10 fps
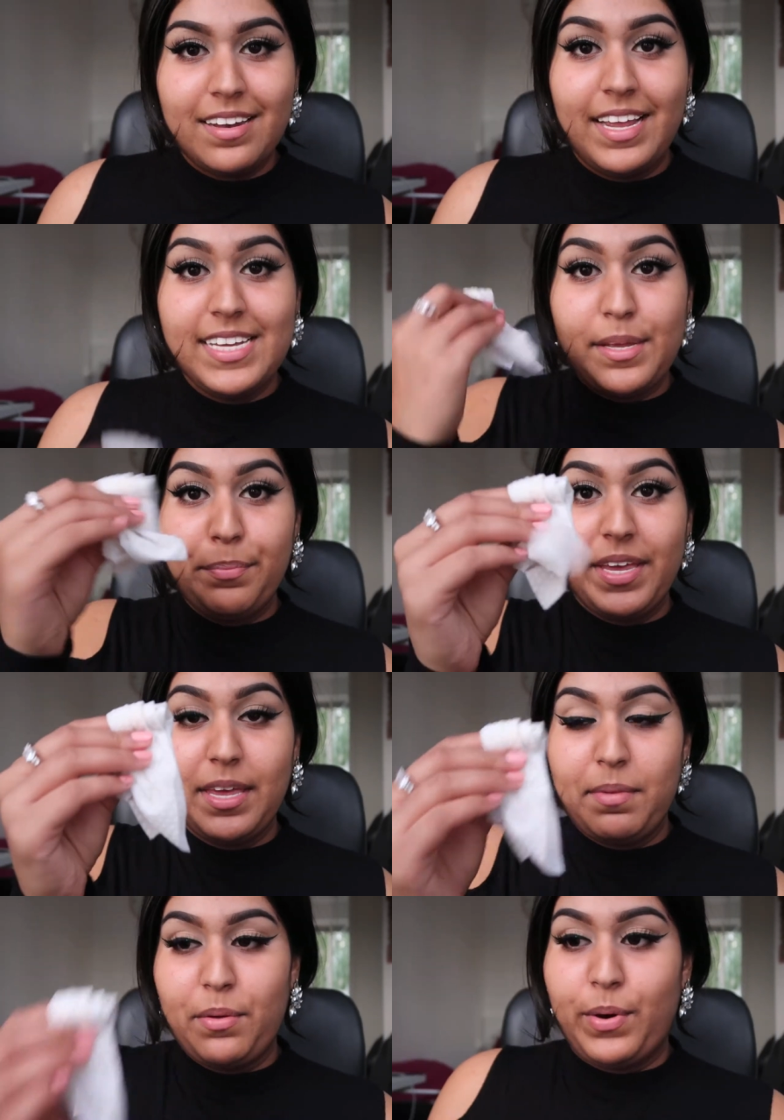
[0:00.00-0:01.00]
Next, I'm
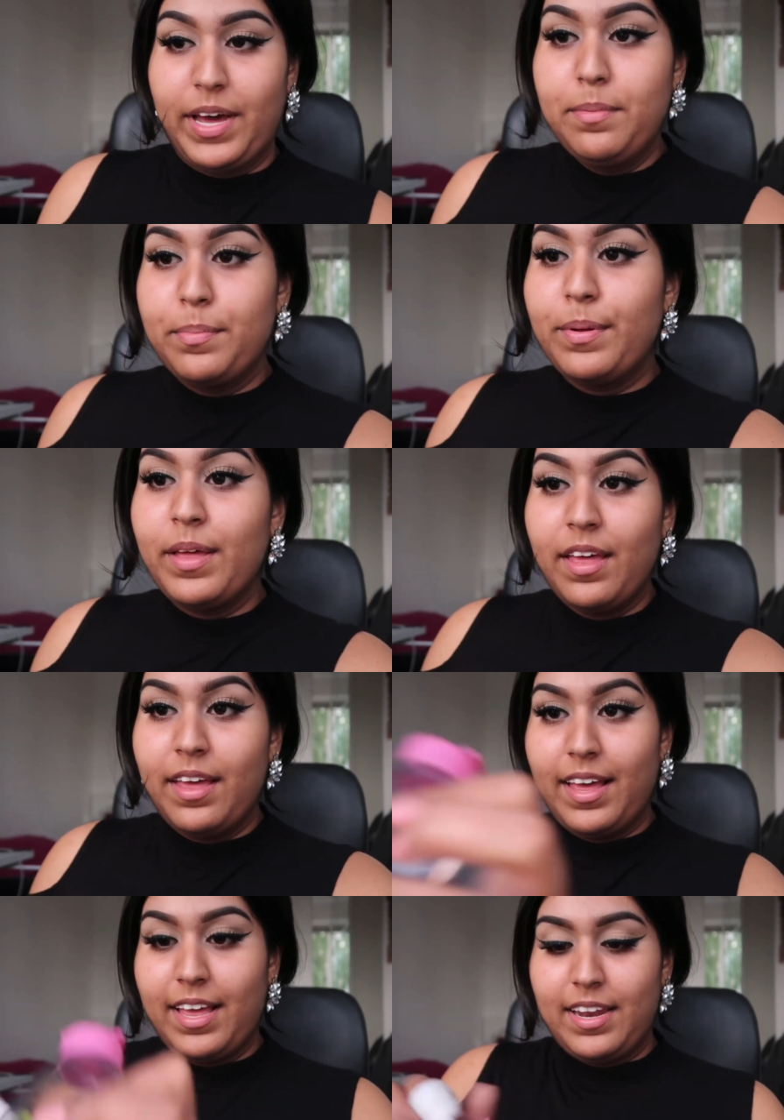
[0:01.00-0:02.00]
picking my wipe,
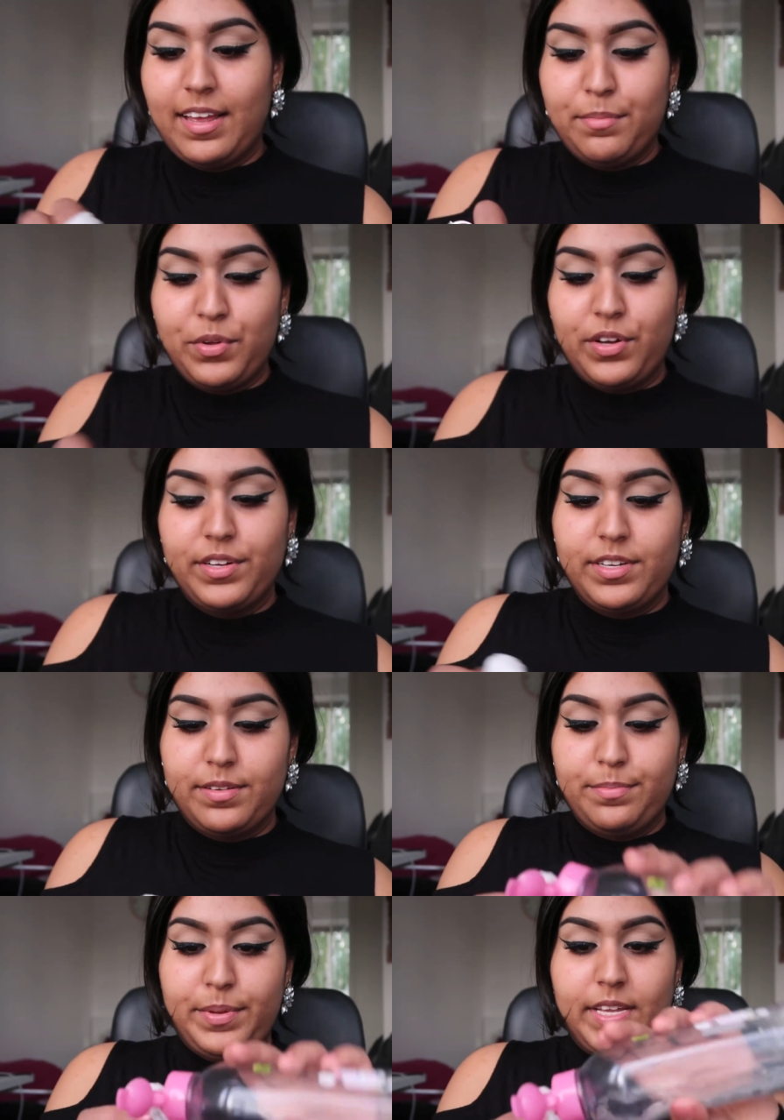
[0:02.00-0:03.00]
and I'm
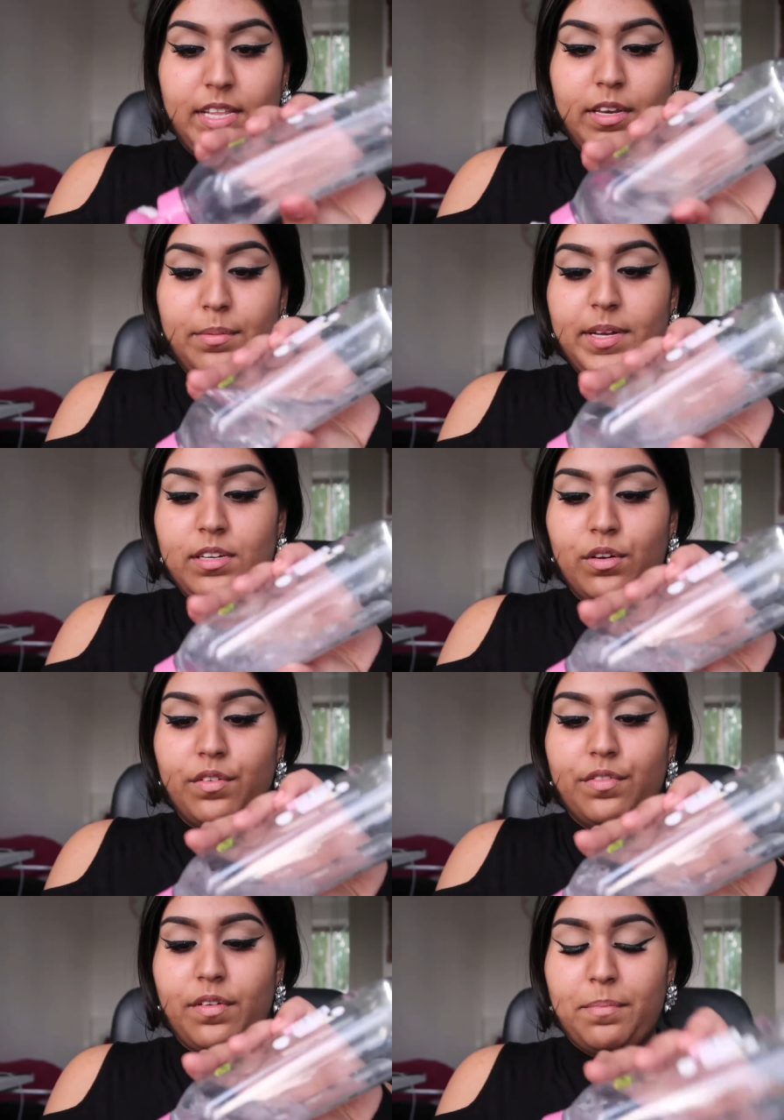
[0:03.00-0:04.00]
gonna pick a little bit
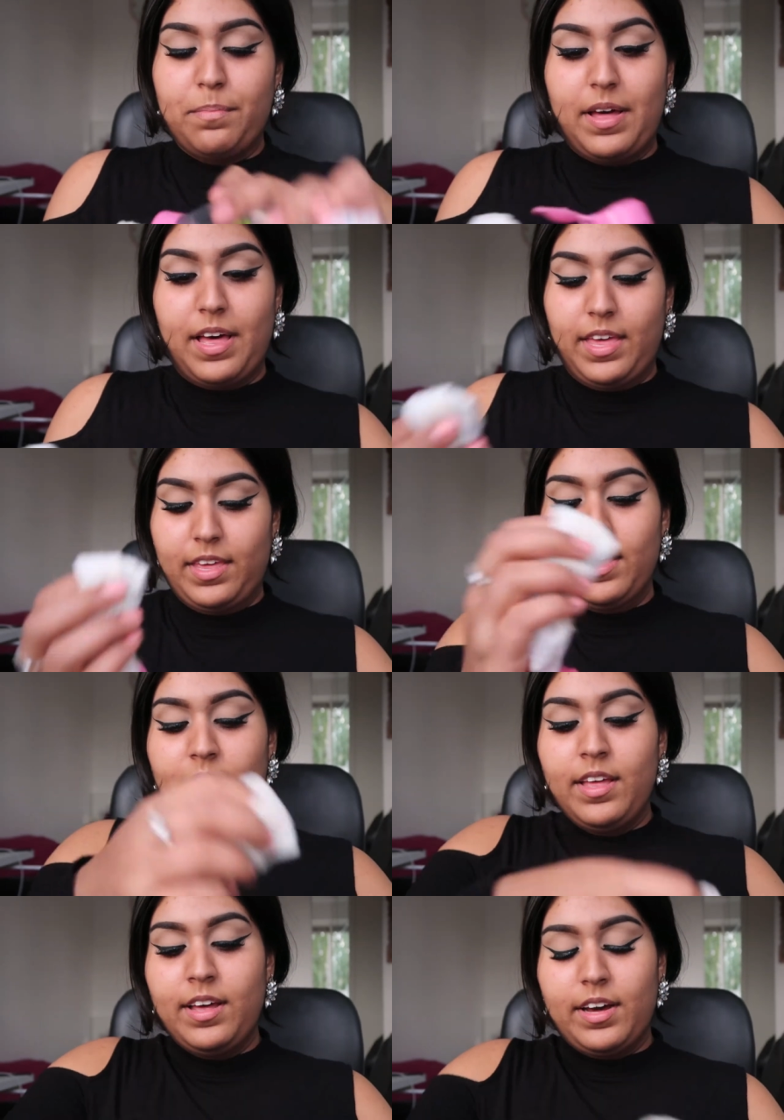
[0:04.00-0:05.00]
of my
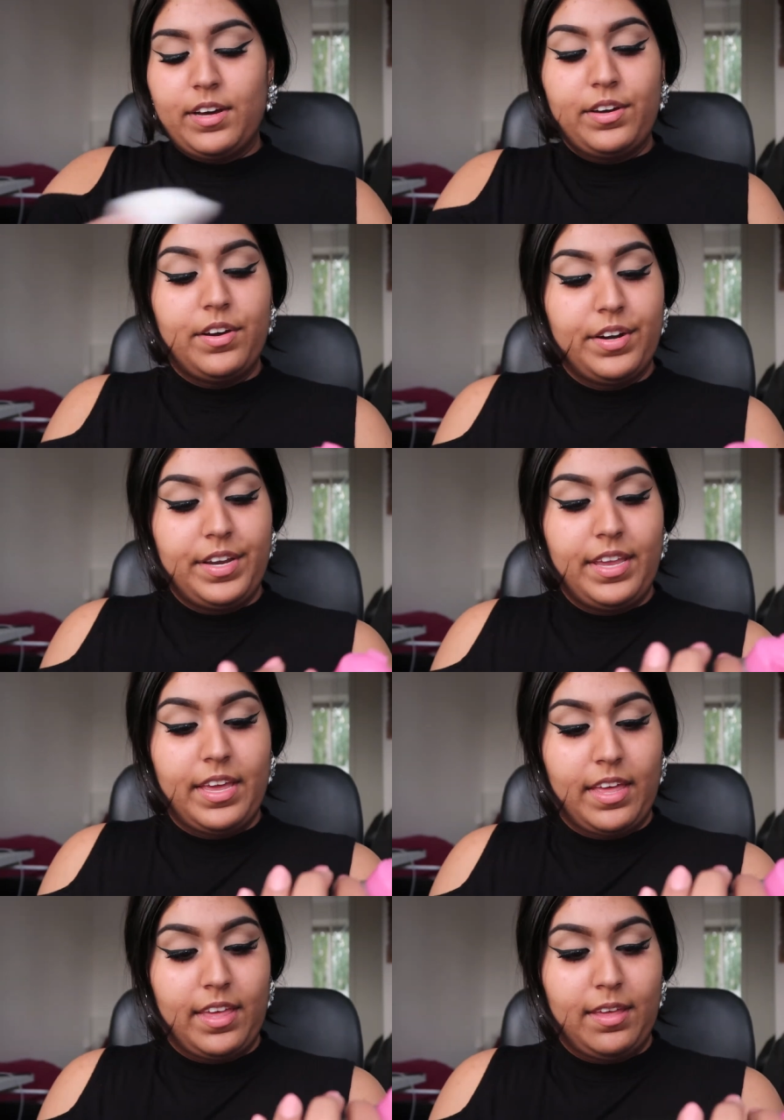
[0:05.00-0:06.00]

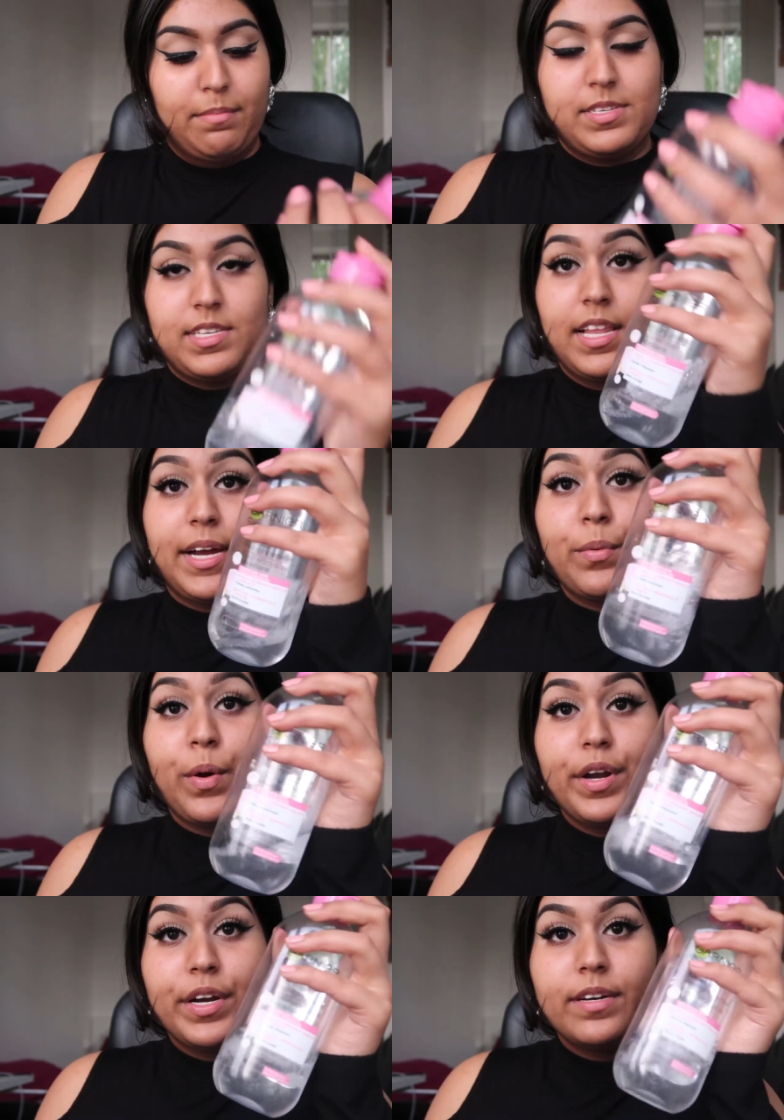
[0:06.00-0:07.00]
Garnier micellar
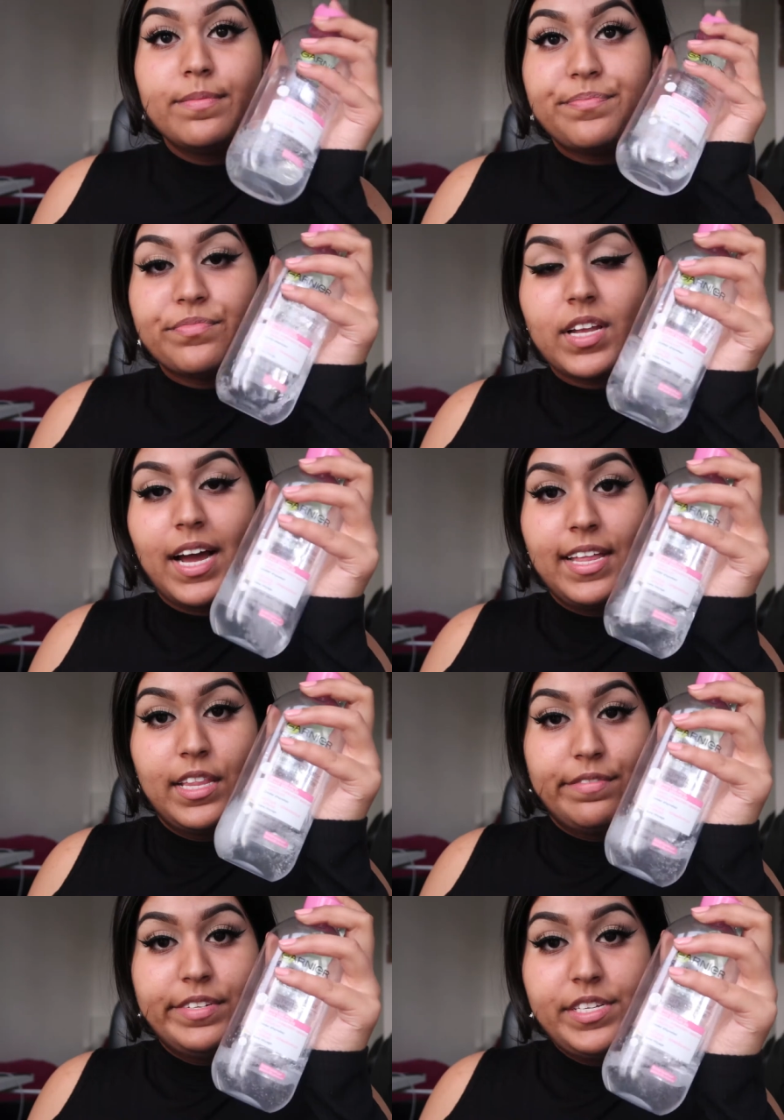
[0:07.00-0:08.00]
water. I
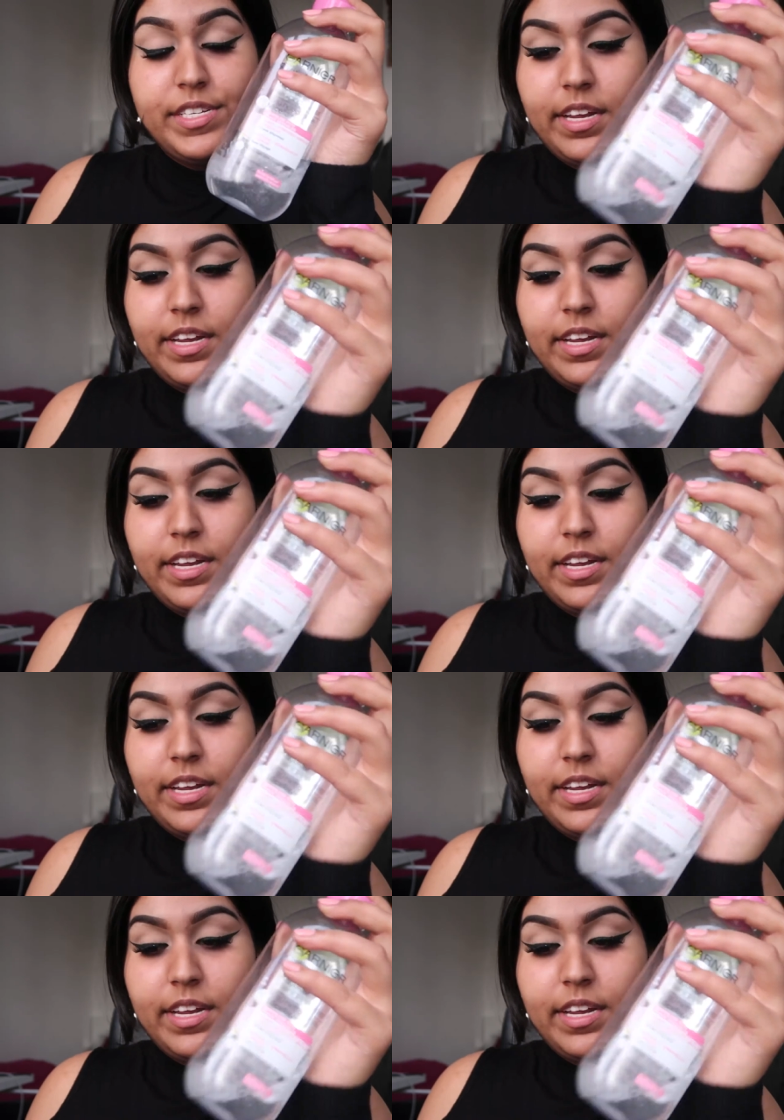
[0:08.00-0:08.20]
love this